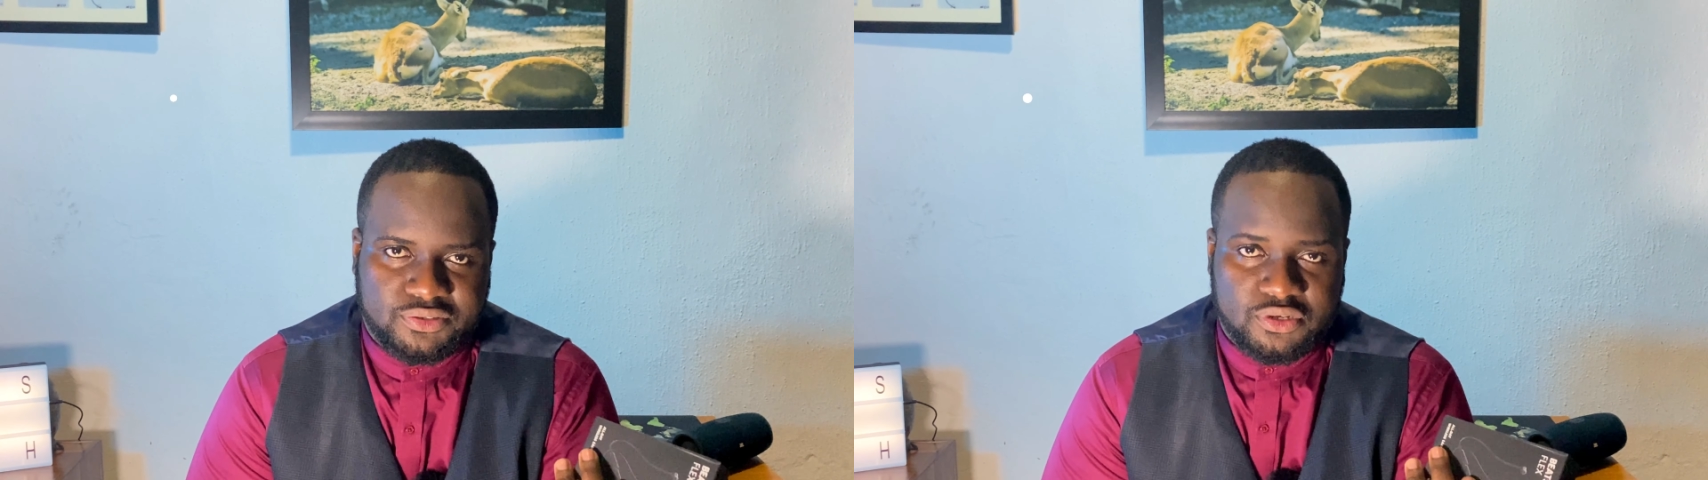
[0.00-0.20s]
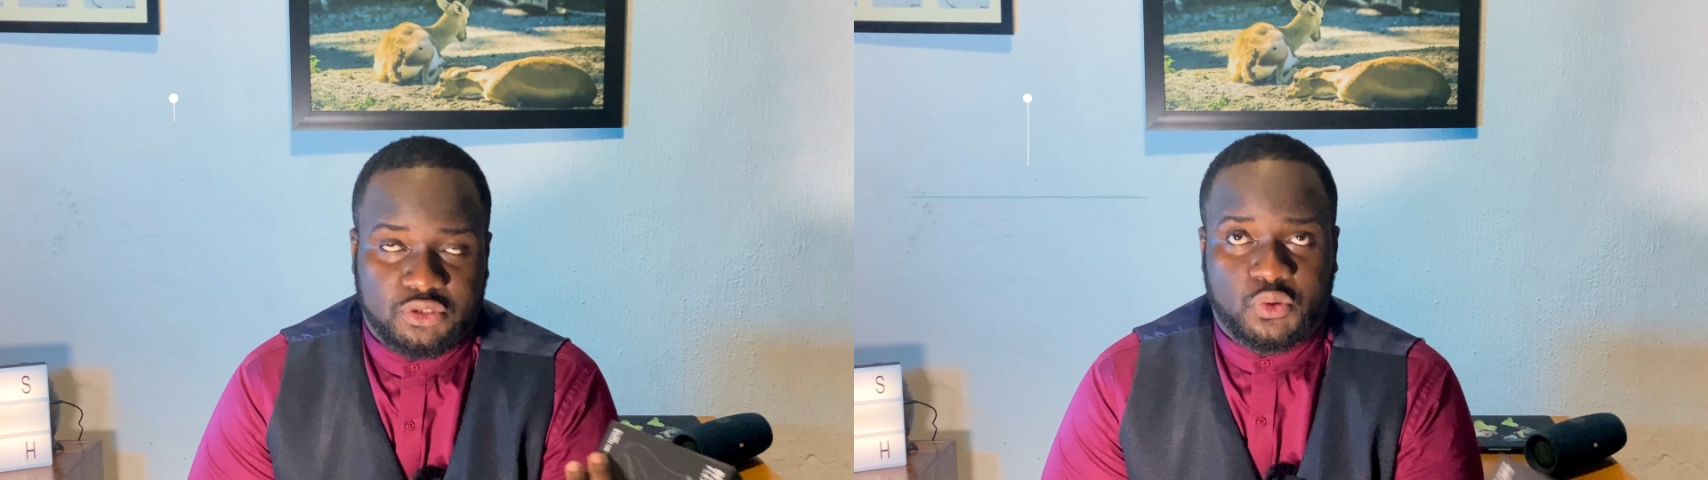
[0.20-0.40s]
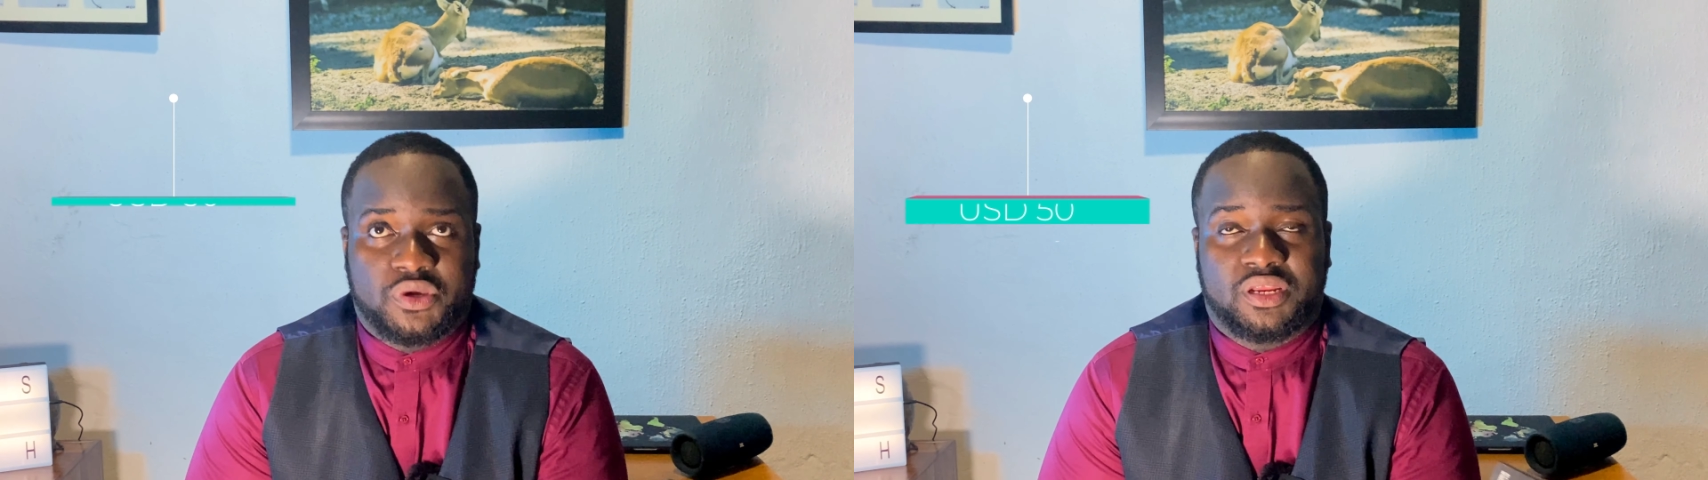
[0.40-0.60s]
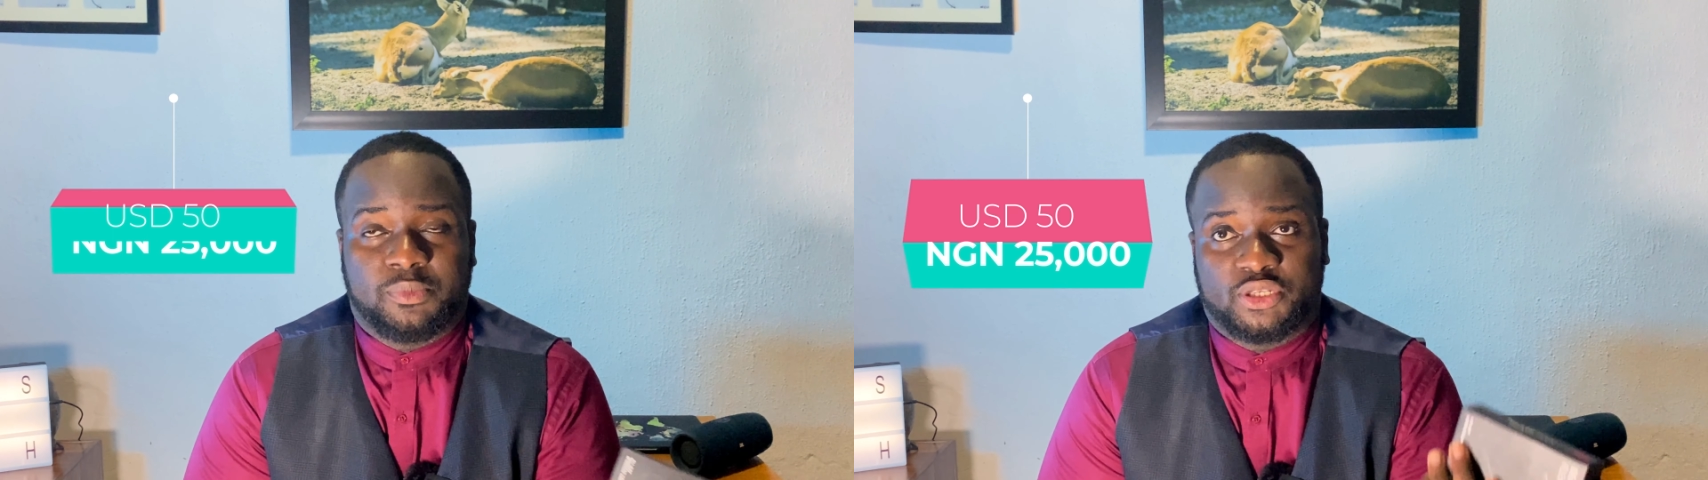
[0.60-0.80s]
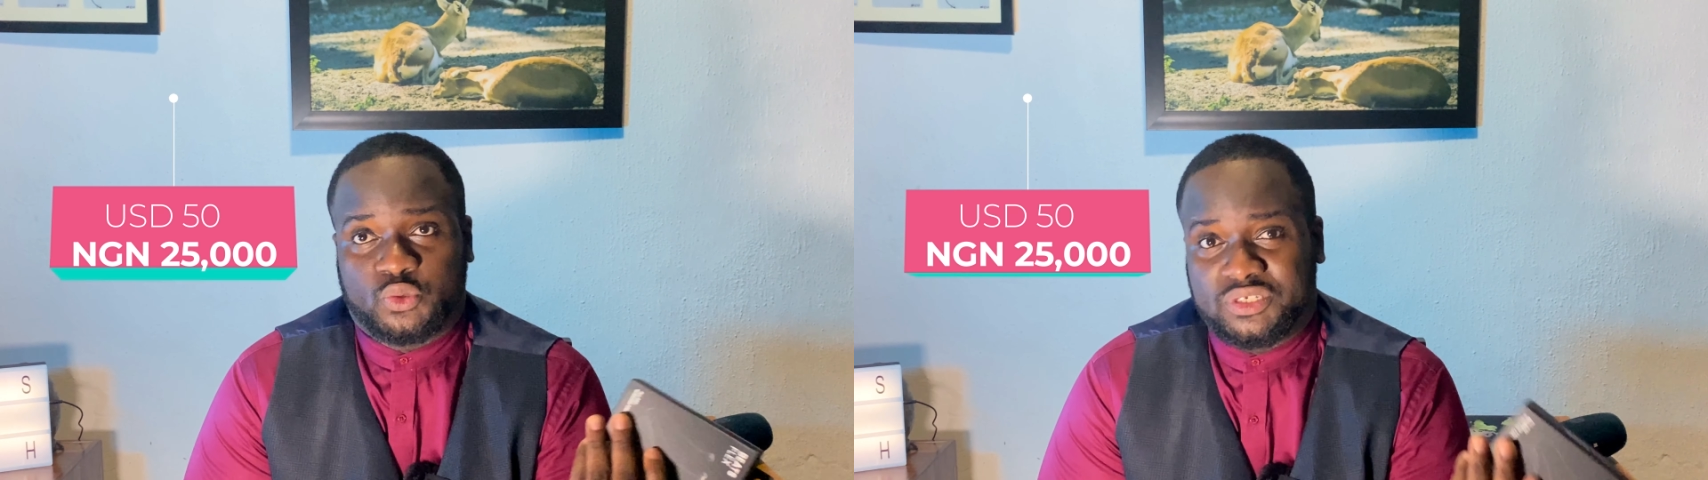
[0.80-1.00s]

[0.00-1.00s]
so you're talking about